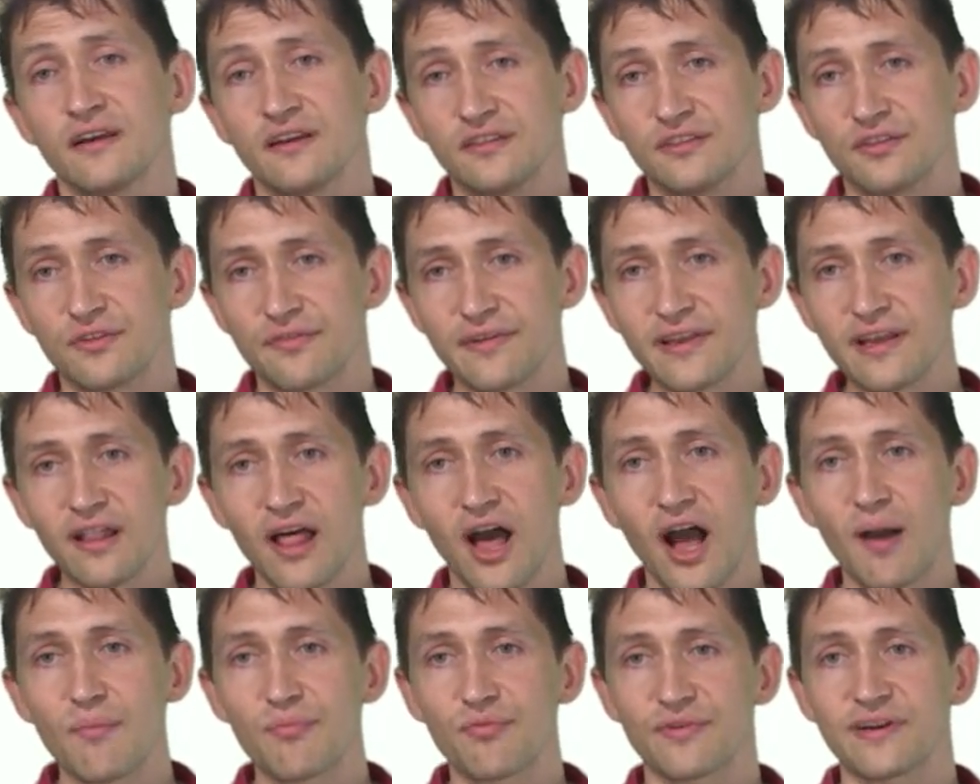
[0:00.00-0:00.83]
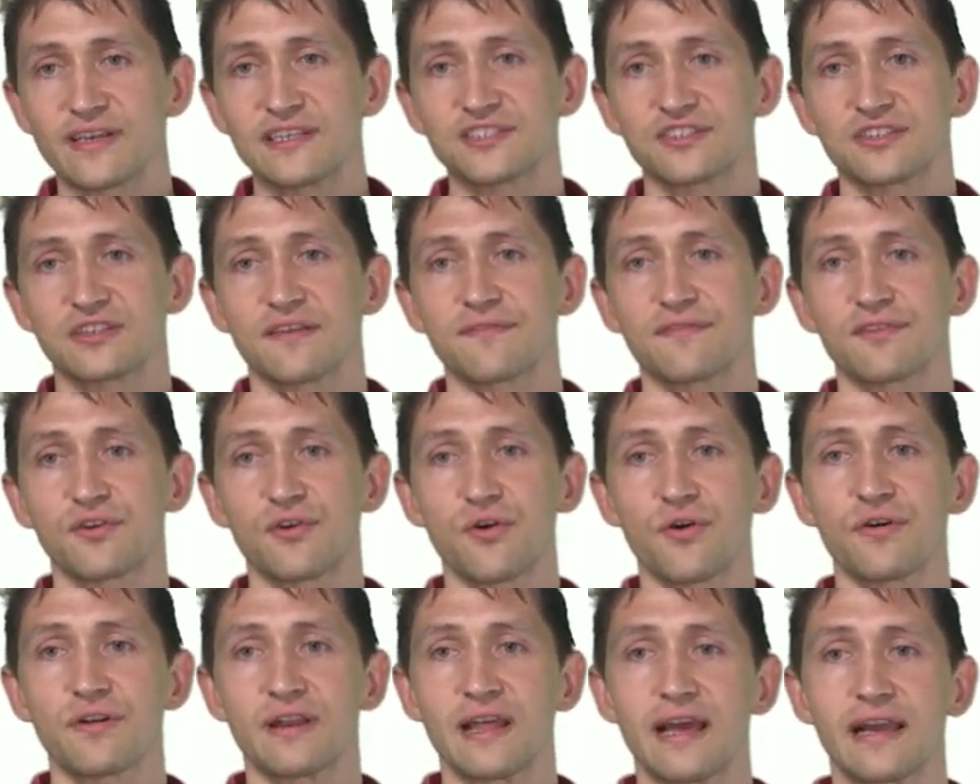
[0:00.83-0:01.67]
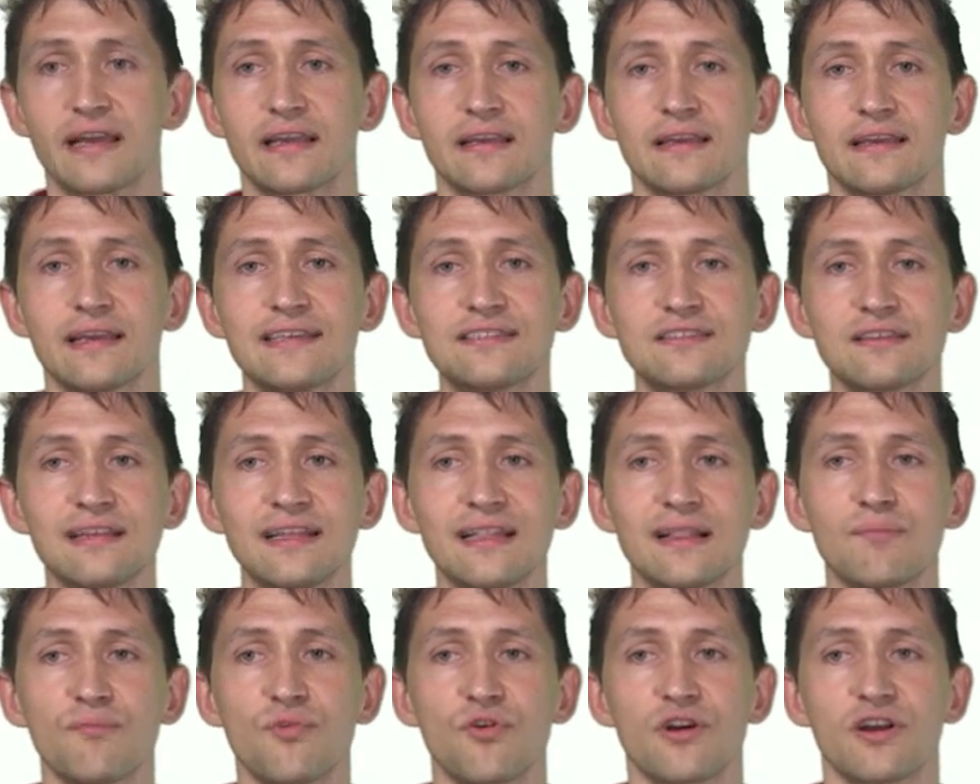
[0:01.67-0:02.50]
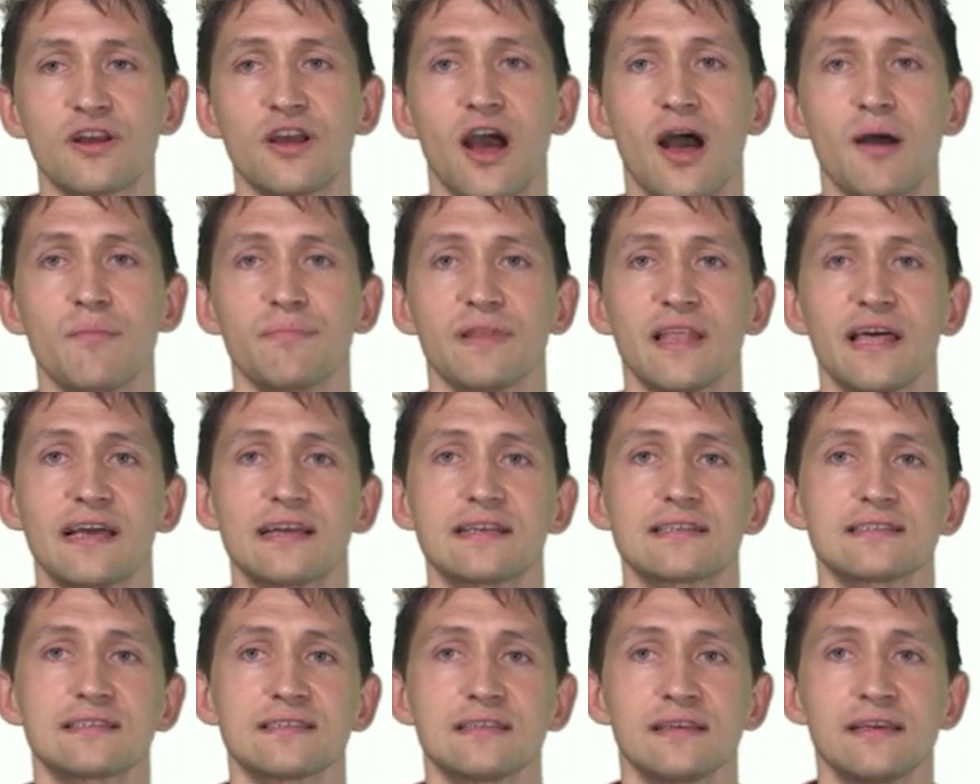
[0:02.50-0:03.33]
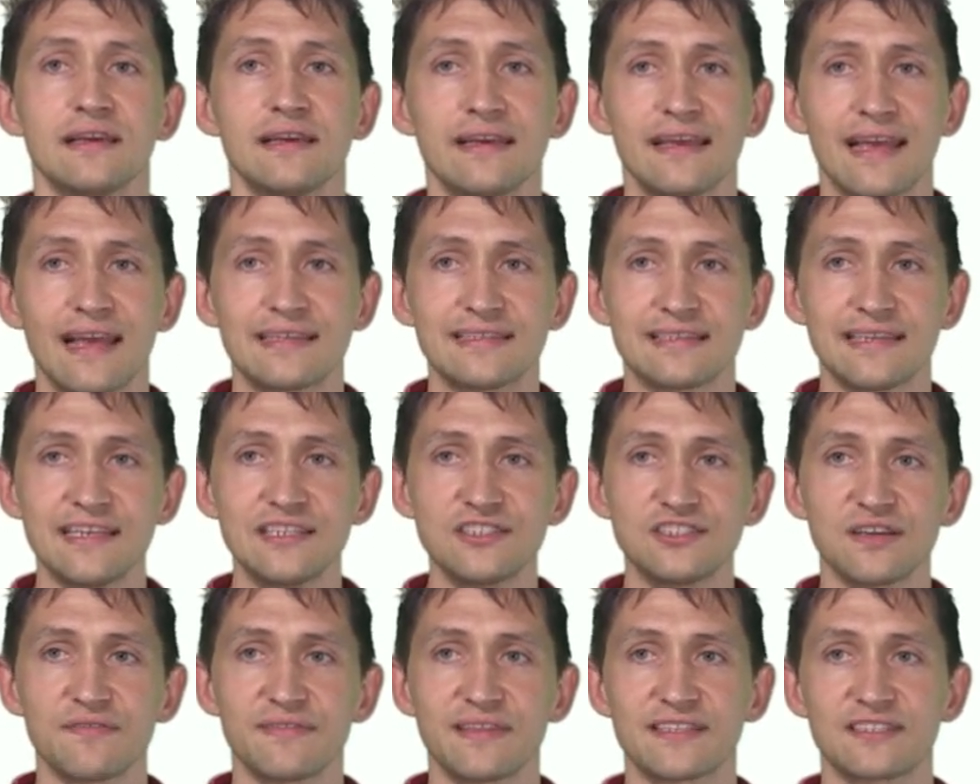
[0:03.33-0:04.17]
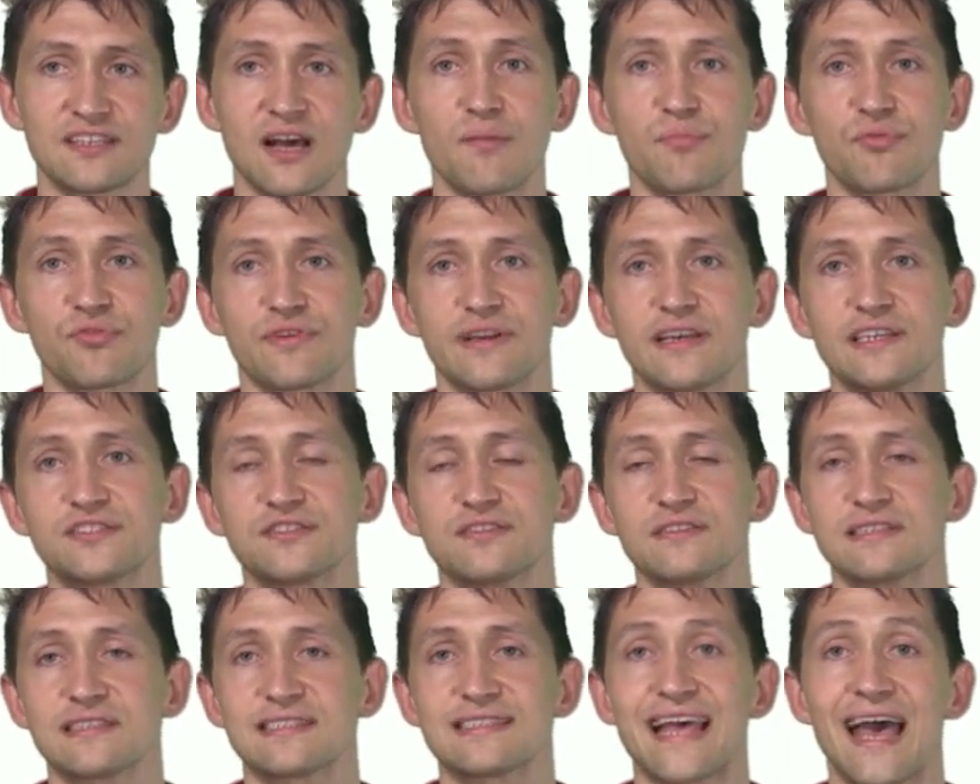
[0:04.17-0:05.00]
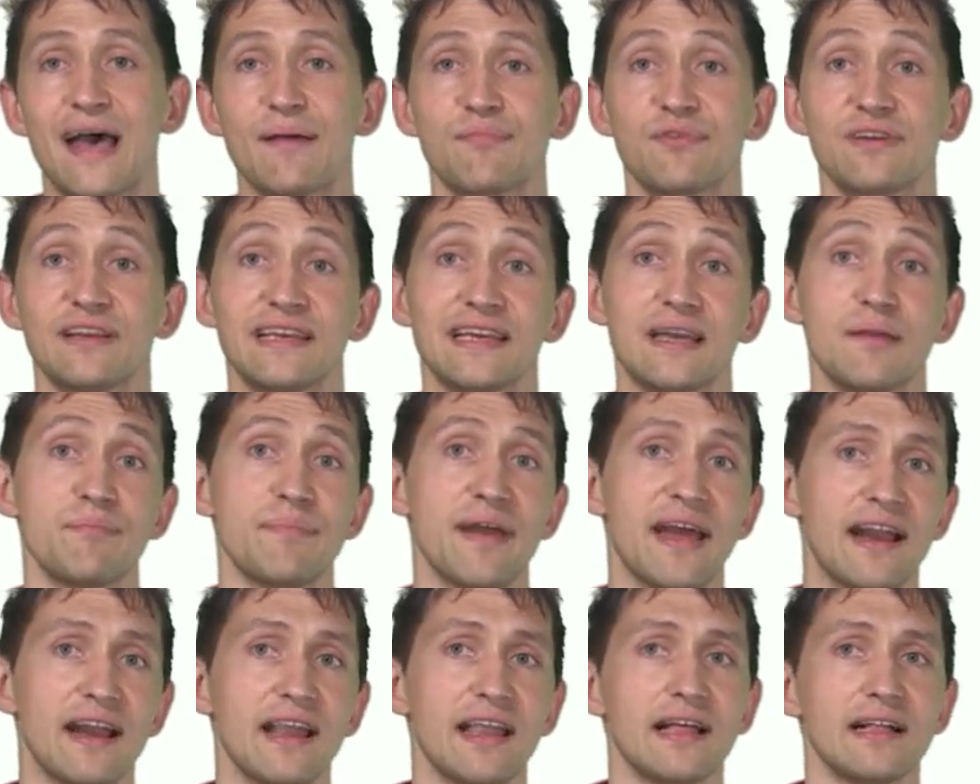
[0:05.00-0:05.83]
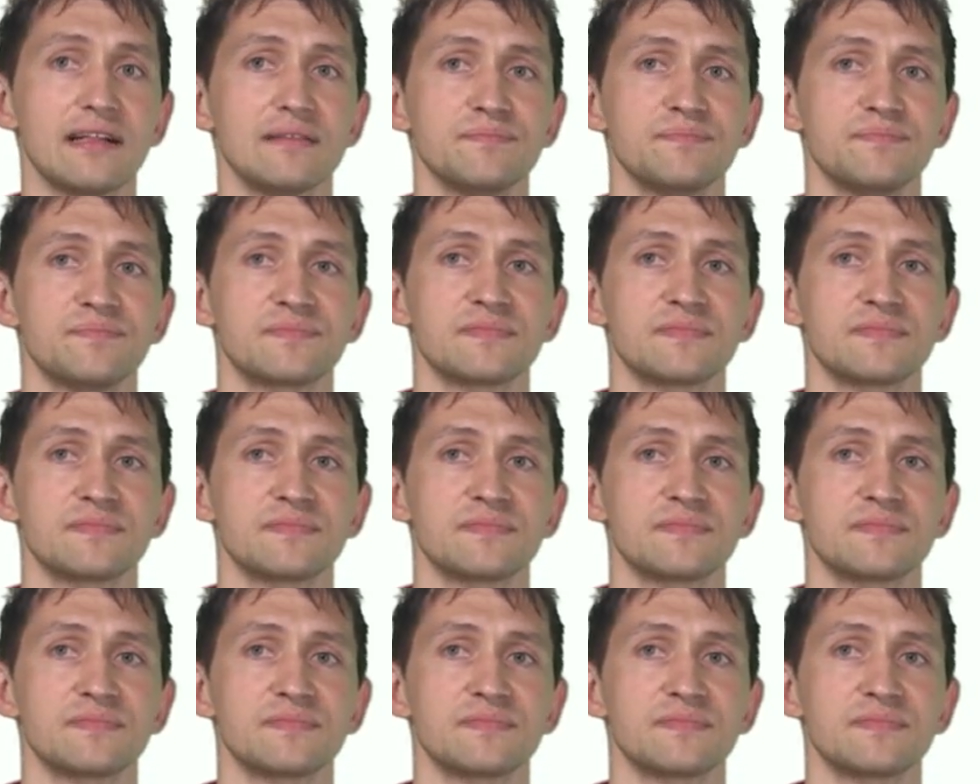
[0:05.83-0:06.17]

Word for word: The real operation of a codec is a little more complex, as each of these operations is happening in parallel.